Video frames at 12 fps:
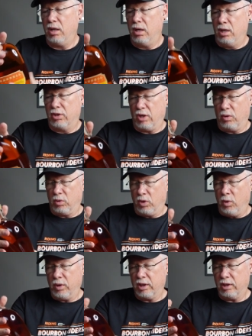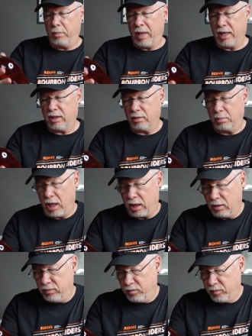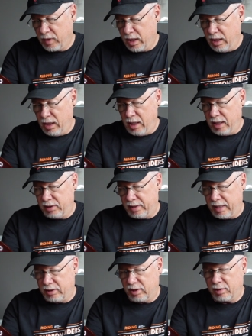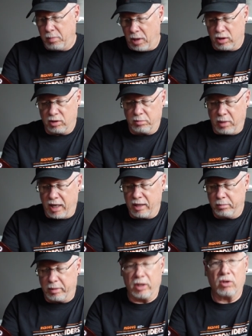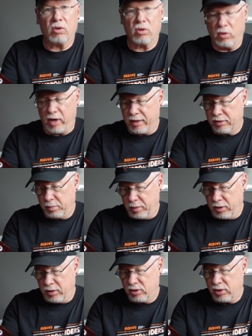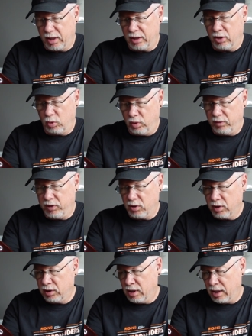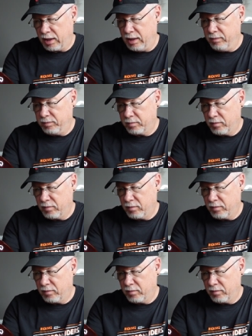So, going to the back of the bottle, it says it's bottled by Barrell Craft Spirits in Louisville, Kentucky.